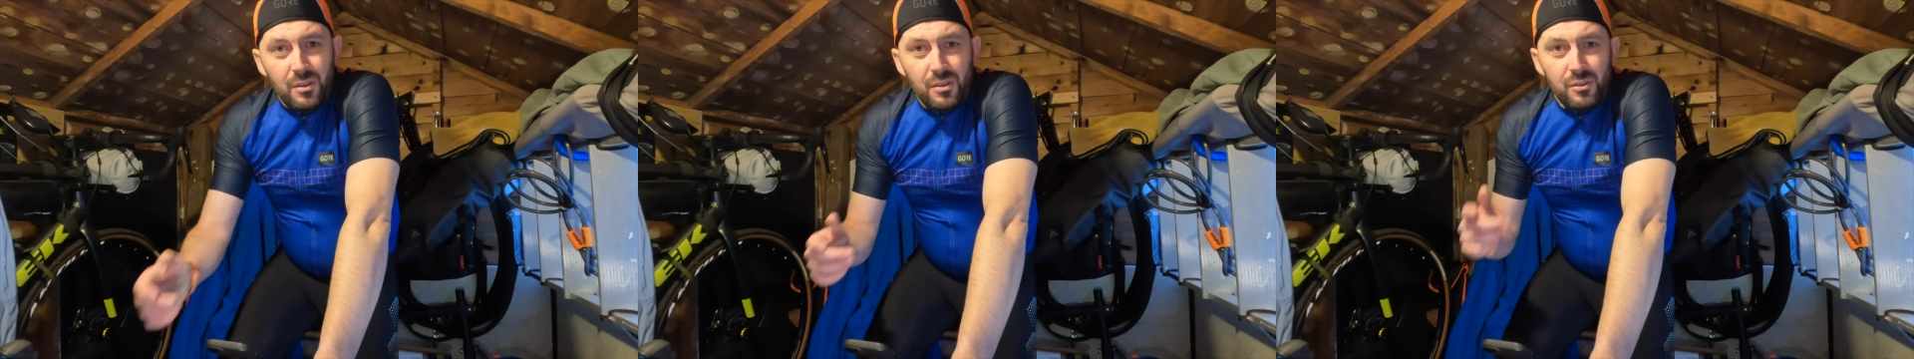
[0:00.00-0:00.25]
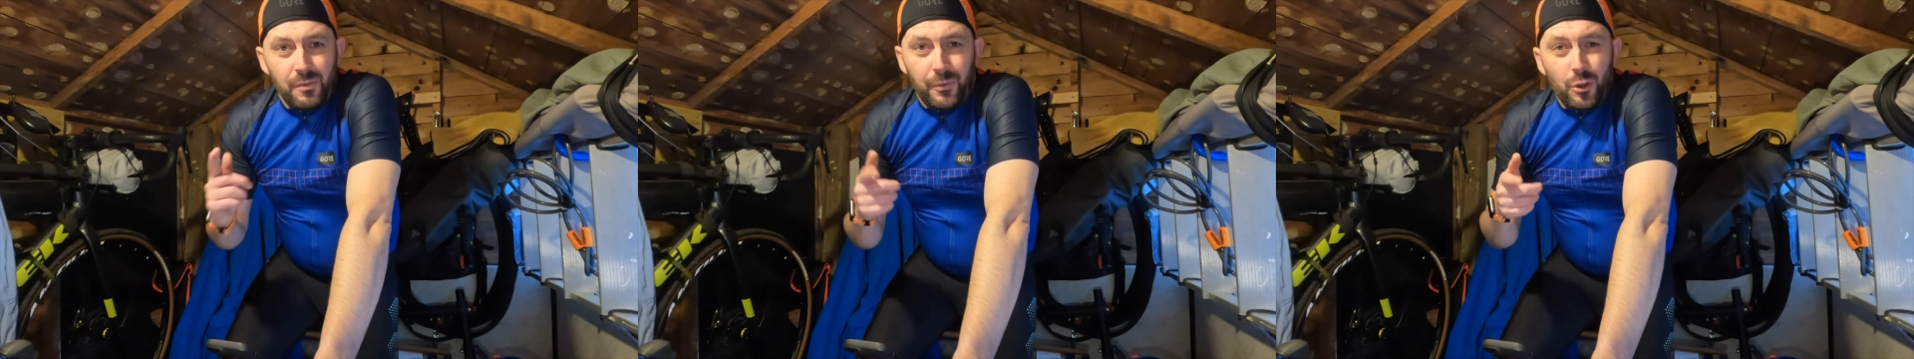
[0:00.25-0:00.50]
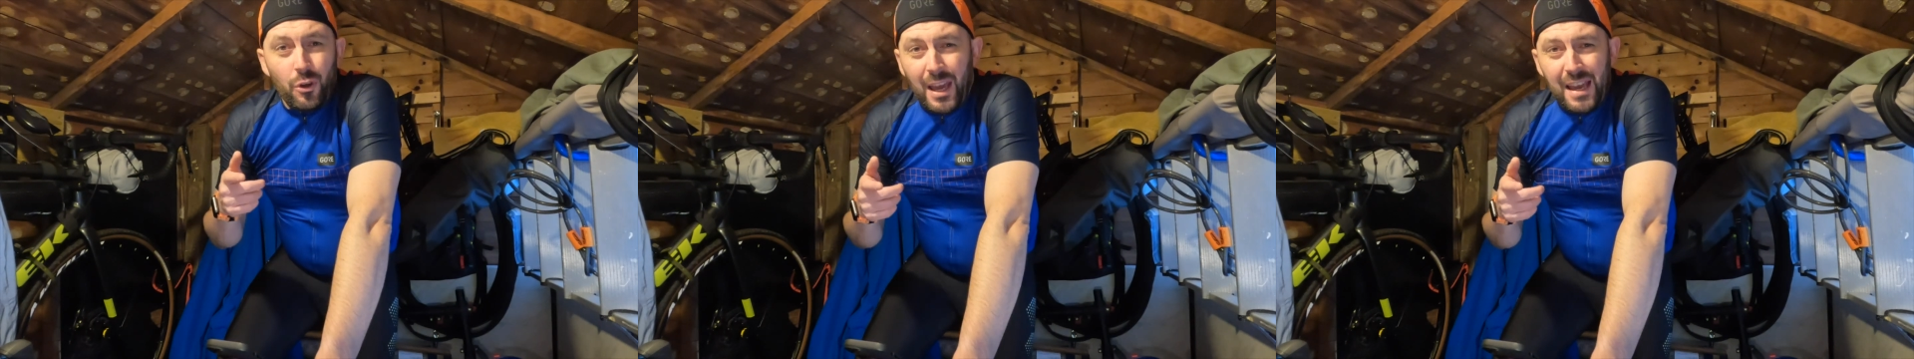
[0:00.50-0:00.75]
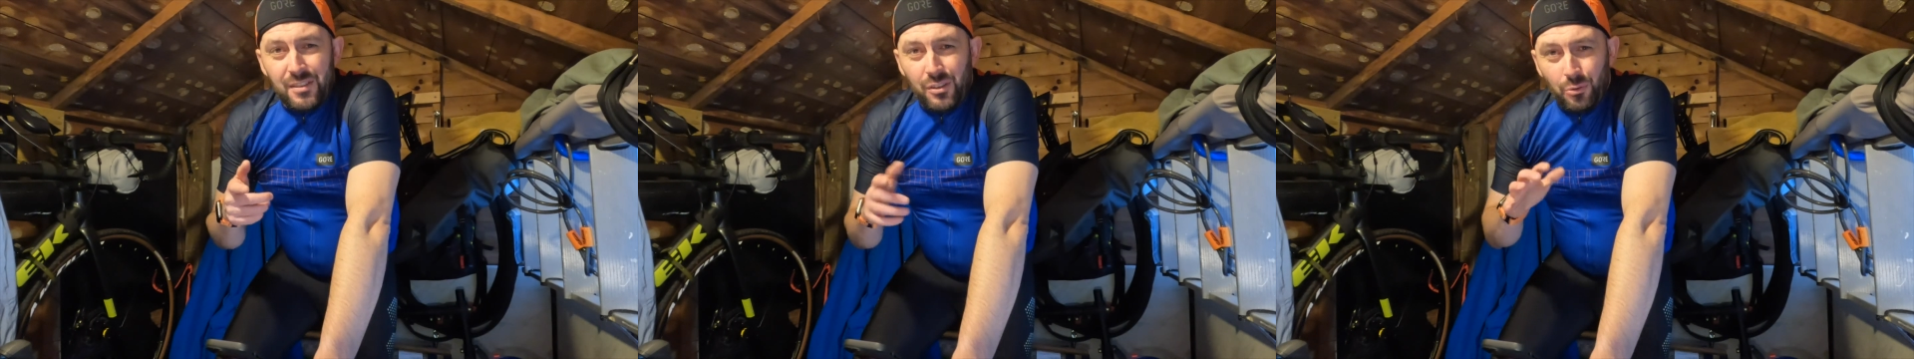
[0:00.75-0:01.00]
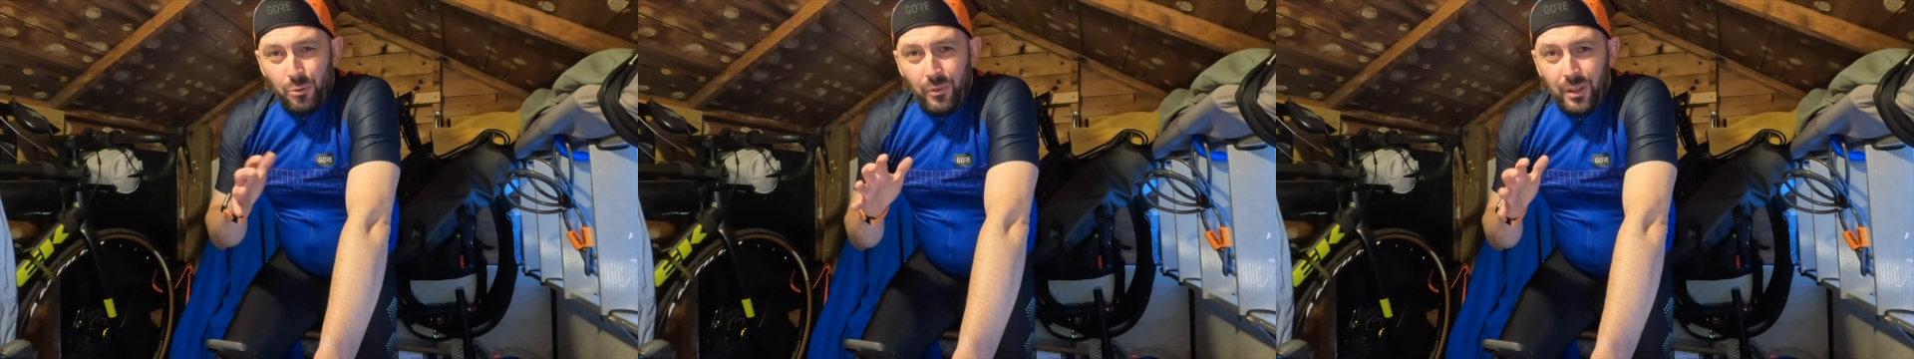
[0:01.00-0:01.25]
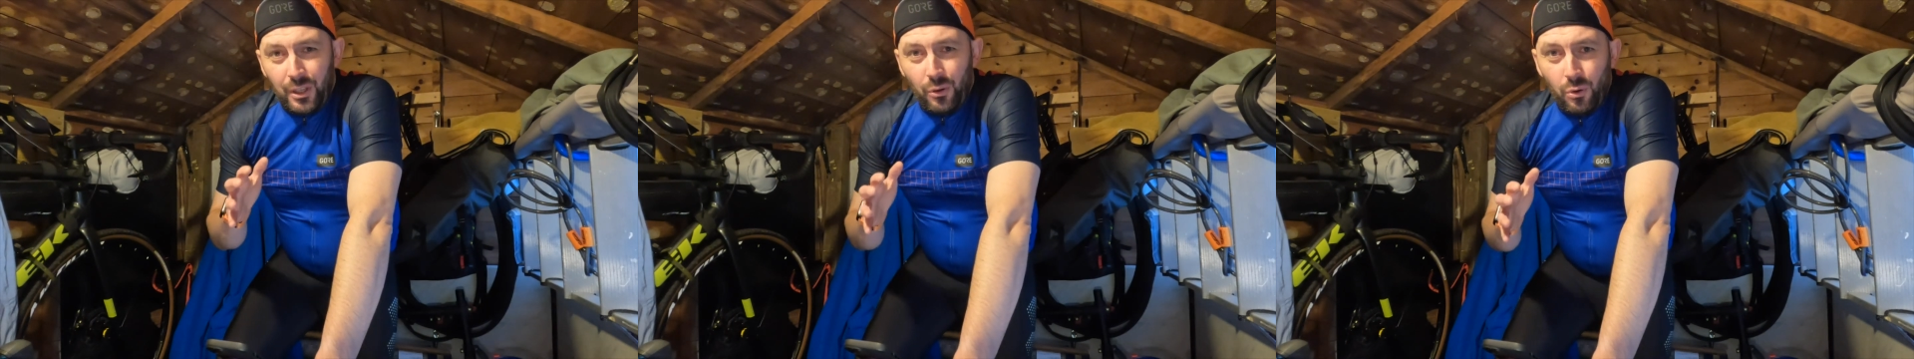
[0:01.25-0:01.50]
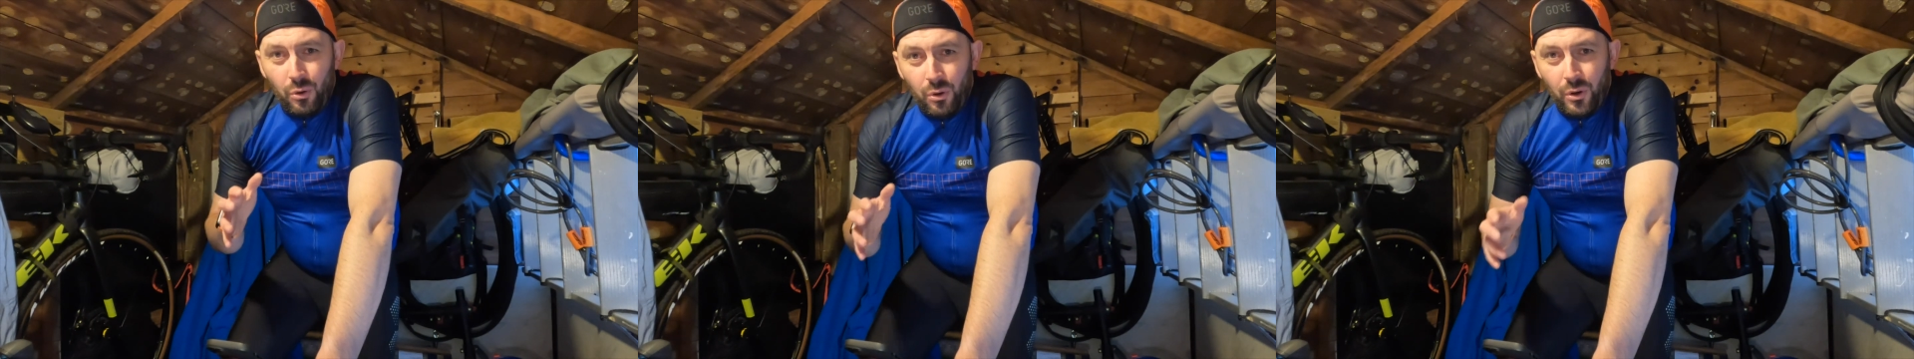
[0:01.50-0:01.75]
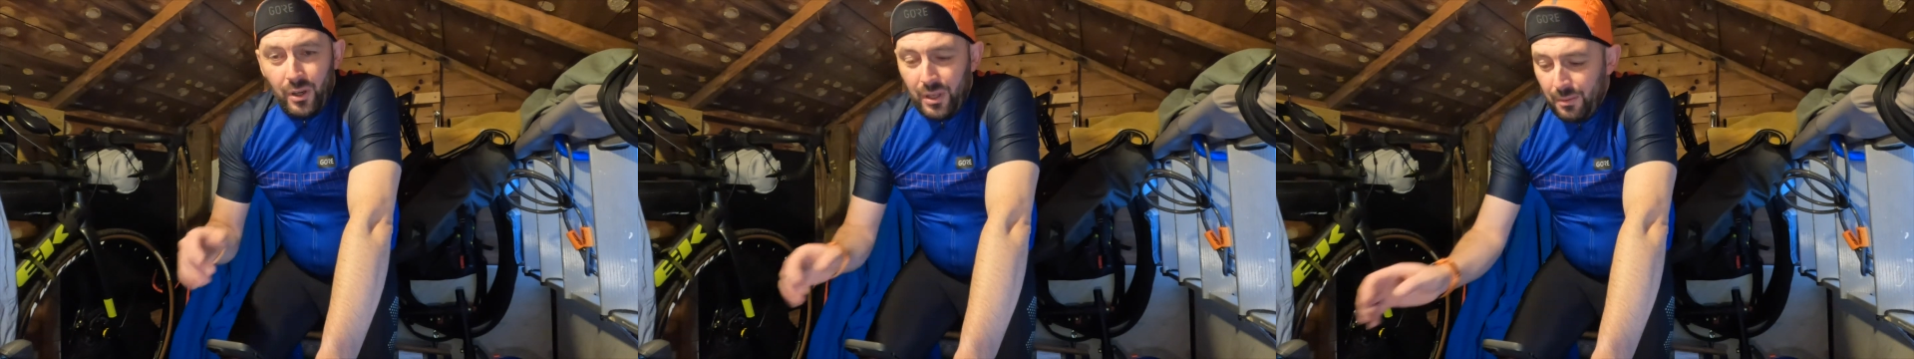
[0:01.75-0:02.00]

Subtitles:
So for you guys that don't really know